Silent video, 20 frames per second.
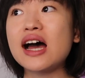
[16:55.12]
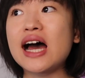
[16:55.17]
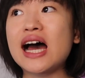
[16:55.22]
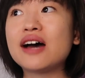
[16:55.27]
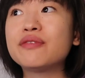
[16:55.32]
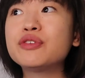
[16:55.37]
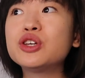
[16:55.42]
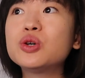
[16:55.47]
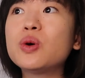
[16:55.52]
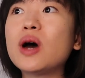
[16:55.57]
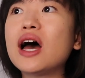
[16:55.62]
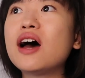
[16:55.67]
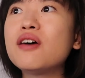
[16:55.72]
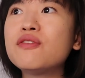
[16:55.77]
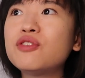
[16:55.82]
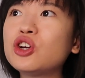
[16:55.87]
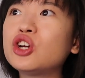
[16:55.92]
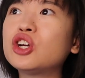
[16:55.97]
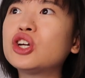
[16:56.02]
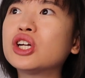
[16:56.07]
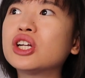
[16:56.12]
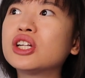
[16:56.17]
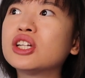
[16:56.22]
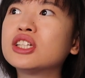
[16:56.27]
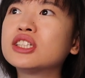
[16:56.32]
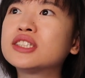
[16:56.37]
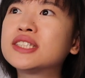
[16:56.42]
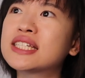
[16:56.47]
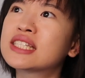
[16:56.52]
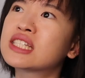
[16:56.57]
have you ever
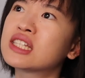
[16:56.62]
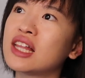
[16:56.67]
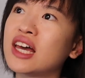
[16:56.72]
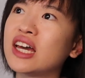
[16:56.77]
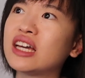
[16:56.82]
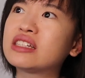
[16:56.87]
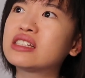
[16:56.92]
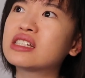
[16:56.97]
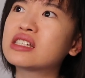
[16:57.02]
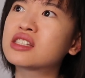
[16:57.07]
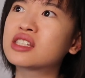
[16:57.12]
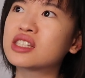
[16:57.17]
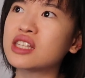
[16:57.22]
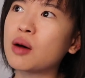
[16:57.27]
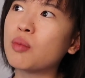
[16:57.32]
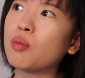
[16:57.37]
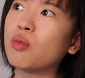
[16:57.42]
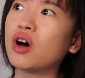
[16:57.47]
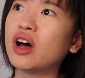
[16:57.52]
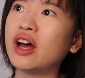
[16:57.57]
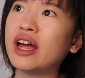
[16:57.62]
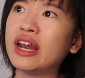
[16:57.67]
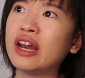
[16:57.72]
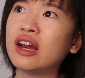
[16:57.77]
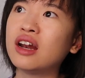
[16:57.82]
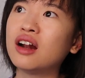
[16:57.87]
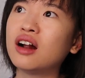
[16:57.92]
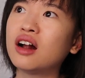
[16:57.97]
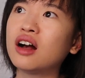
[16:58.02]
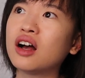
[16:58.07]
disliked
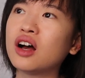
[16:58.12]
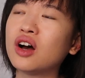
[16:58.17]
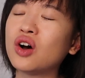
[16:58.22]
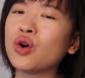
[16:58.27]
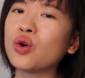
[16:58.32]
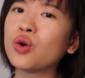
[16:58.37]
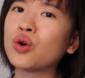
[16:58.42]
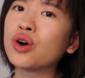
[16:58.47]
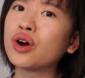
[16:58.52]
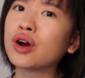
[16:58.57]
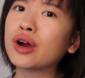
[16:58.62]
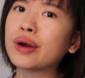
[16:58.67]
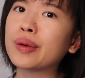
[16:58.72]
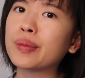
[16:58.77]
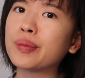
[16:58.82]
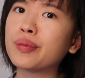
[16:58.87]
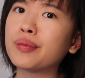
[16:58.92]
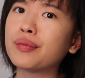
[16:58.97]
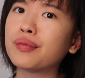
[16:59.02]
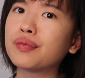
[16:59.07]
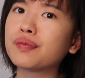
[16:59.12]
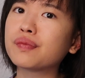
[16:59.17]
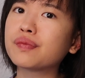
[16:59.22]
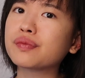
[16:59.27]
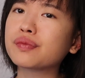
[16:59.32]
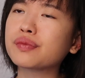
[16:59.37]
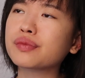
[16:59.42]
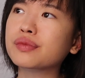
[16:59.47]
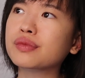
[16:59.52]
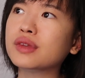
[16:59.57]
someone or
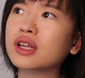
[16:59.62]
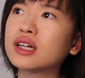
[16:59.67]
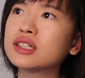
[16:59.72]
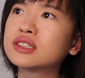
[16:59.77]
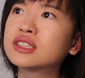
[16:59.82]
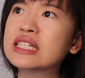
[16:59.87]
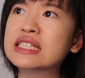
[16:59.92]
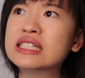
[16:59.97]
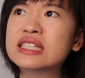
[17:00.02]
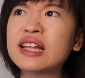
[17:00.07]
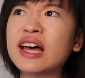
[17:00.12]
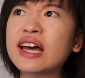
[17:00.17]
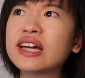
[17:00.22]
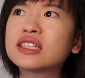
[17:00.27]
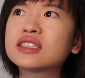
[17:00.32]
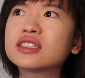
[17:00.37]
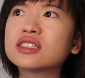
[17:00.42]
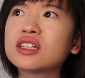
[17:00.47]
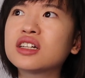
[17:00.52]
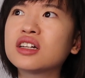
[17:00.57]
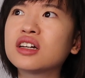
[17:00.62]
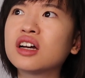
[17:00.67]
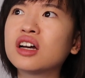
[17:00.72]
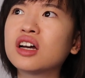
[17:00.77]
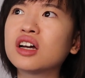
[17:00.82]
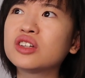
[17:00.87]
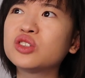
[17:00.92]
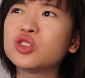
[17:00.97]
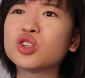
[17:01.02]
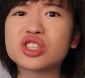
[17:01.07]
disliked
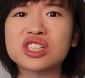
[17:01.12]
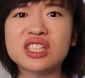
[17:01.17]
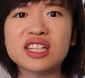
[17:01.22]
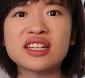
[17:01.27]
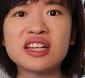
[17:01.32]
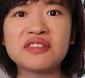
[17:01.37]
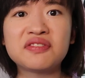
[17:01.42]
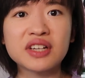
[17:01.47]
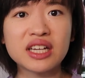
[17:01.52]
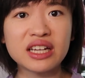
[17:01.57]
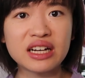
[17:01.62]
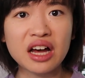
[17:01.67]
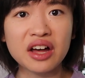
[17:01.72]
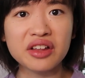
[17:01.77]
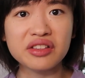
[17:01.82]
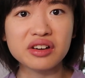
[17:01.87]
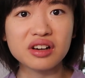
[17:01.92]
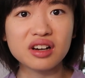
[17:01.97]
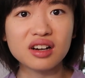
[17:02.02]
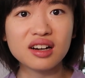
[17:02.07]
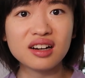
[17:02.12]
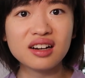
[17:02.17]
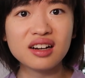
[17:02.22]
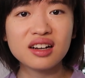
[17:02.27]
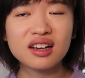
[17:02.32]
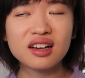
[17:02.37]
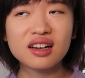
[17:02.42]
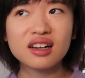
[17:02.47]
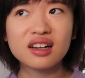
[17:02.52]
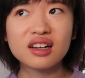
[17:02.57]
your significant
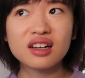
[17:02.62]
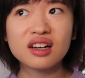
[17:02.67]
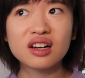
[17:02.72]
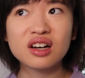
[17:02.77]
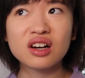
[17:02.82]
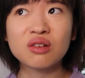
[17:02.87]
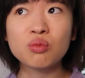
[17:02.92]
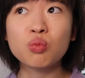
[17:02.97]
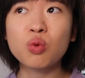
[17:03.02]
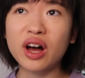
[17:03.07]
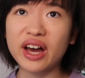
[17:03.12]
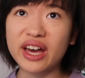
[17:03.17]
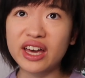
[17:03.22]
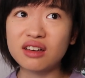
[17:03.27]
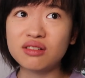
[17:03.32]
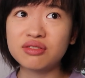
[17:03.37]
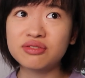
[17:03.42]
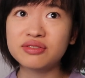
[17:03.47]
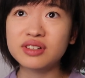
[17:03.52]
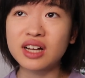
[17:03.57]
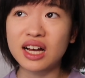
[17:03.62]
other, wife,